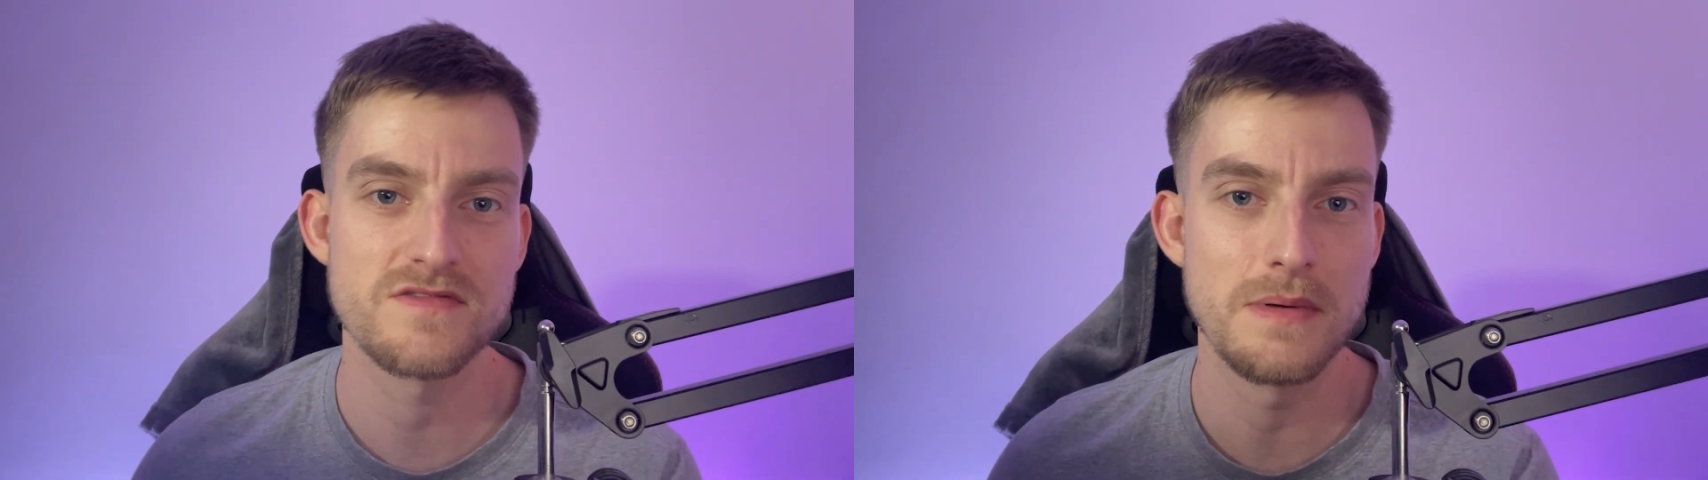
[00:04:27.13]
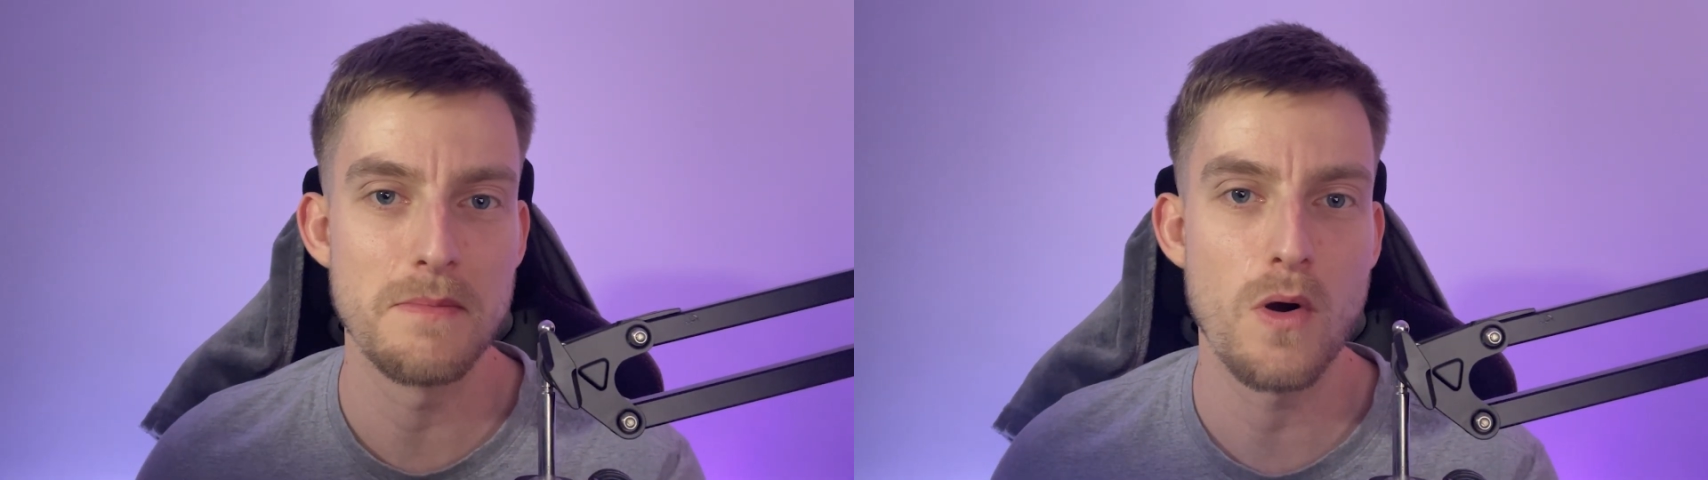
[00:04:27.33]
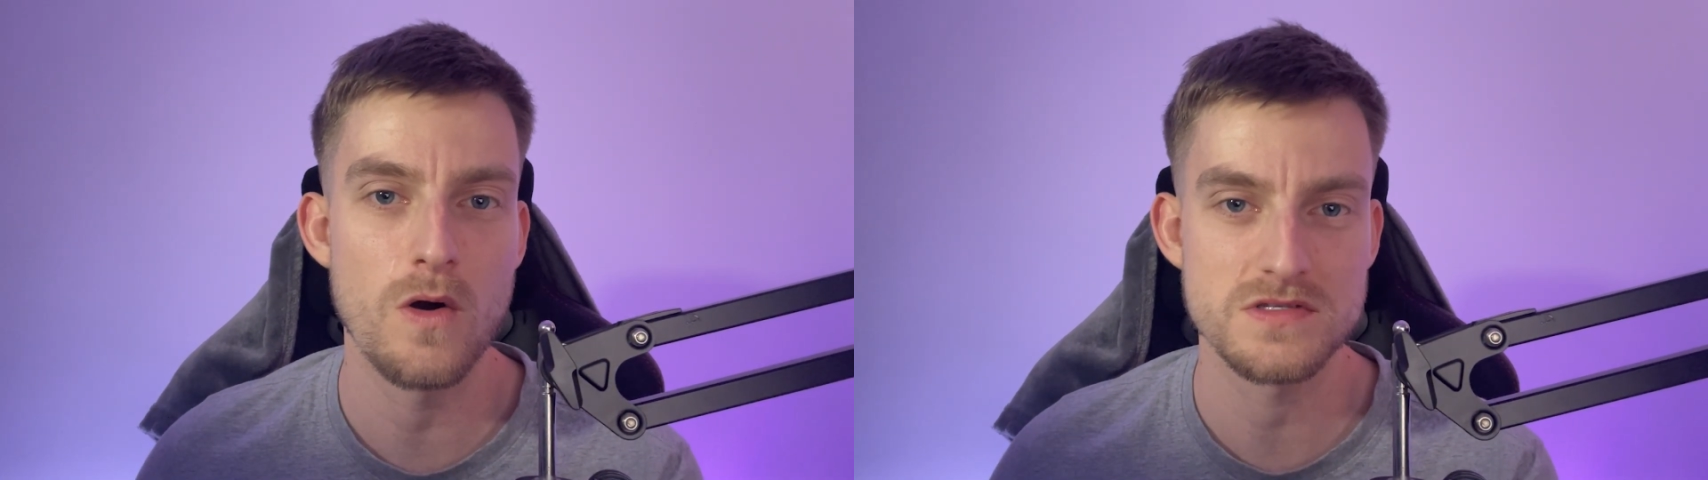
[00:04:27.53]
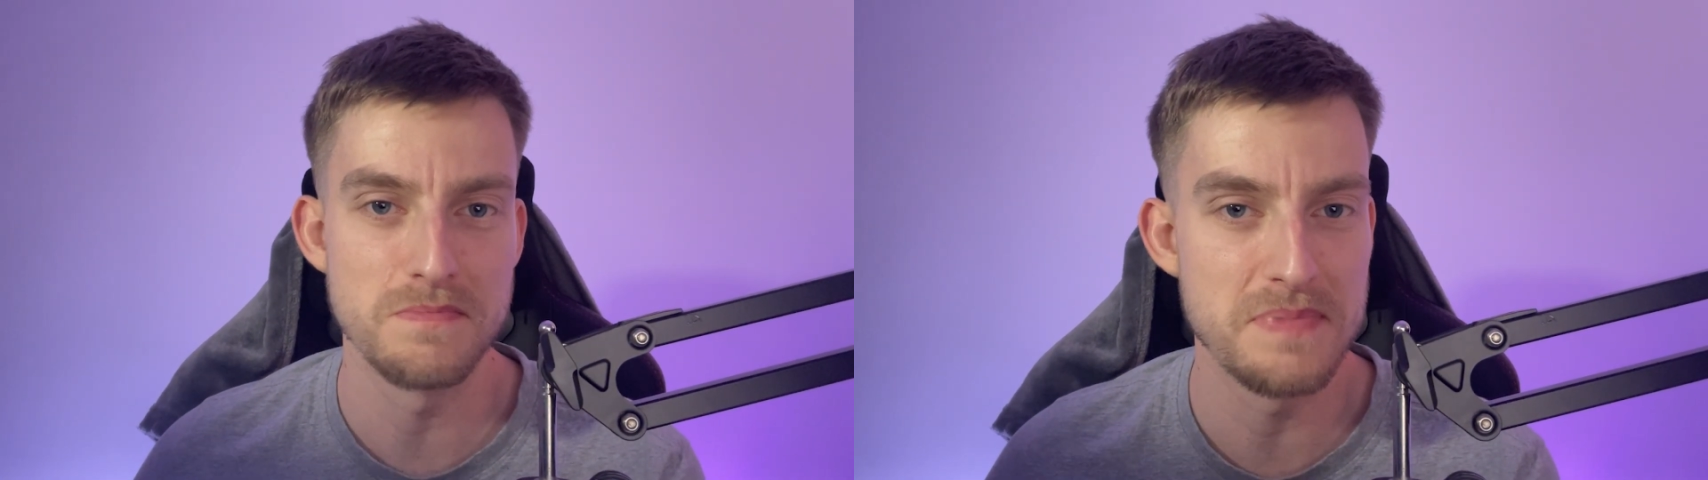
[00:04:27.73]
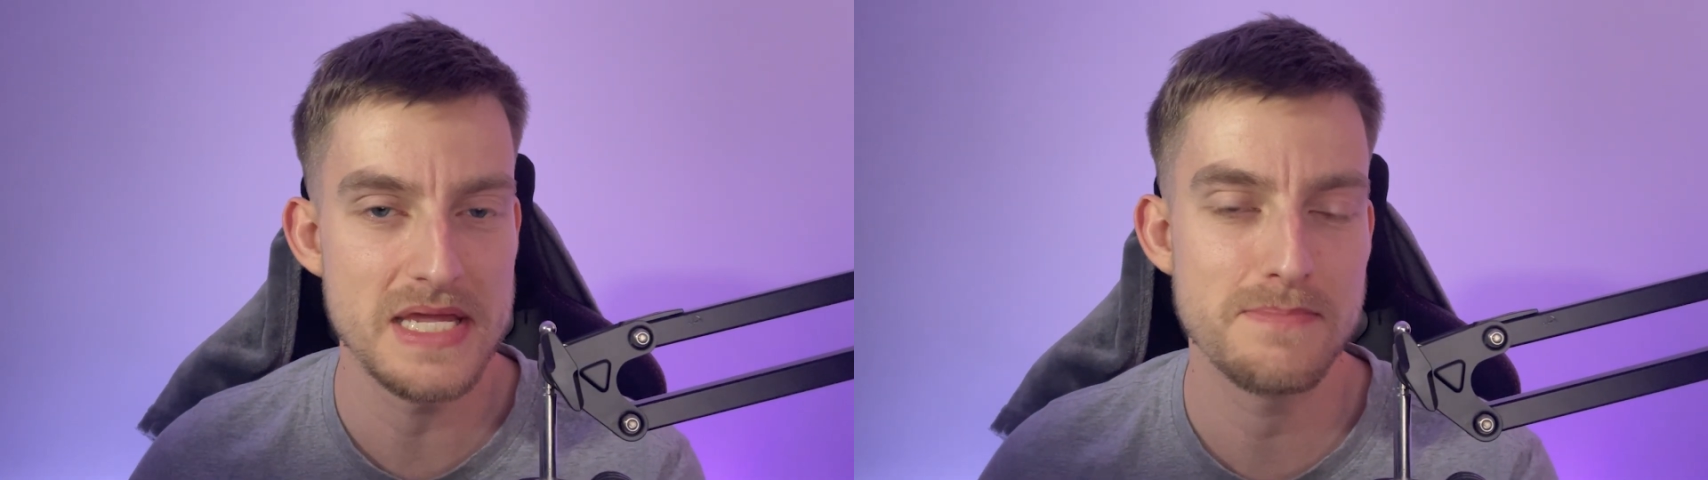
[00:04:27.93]
from
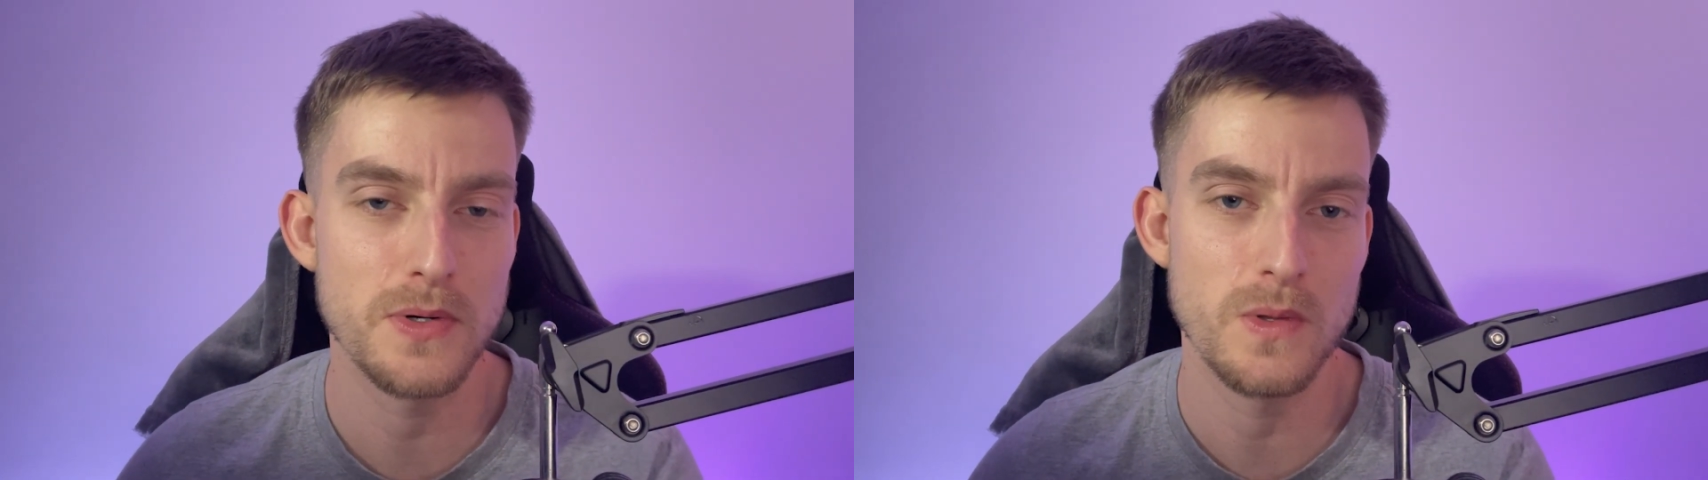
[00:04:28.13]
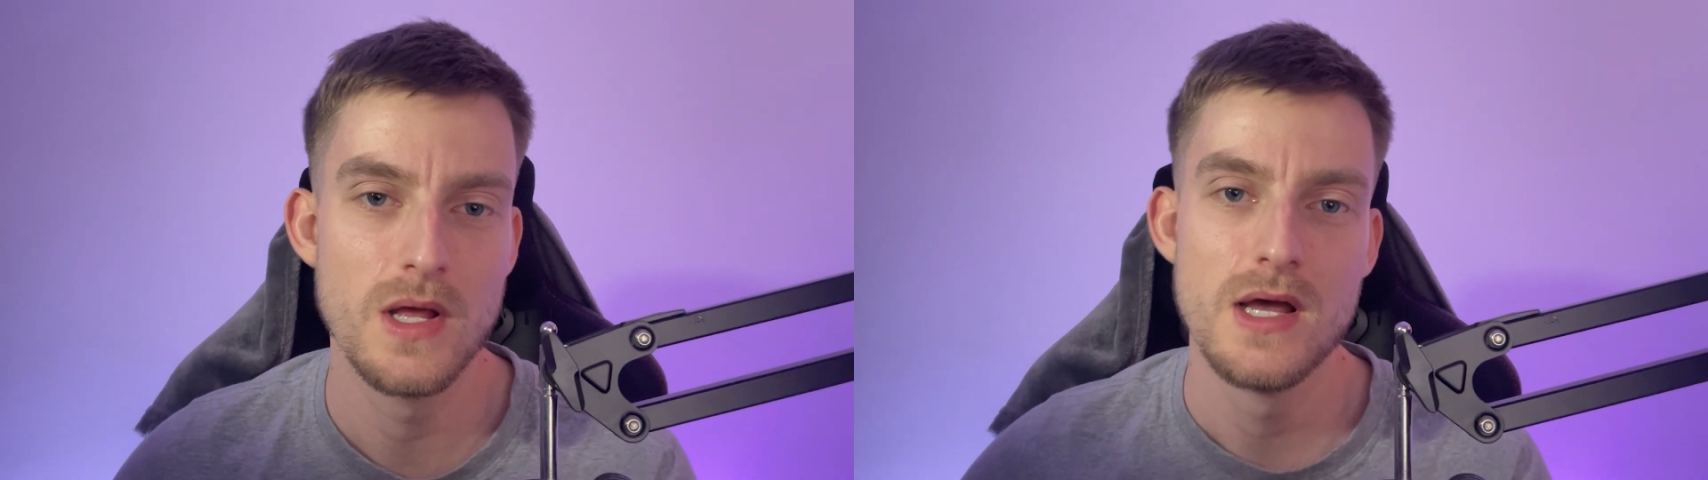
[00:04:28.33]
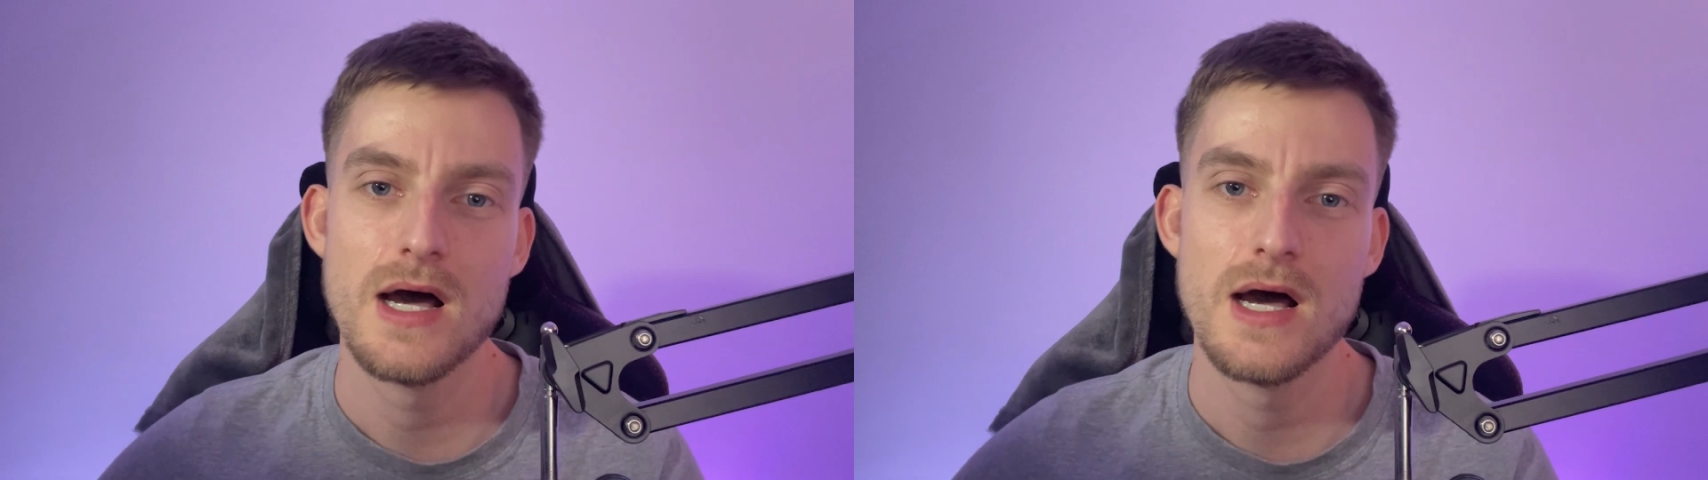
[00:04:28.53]
important people,